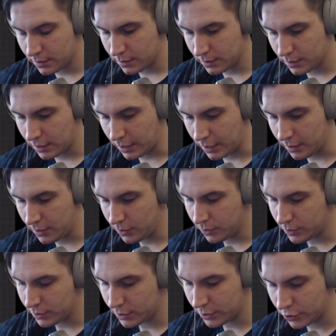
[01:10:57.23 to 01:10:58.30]
Kind of
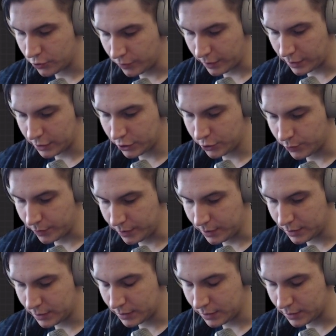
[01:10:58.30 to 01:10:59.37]
looks strange with
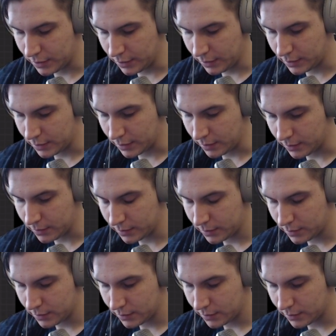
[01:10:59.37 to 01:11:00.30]
these details.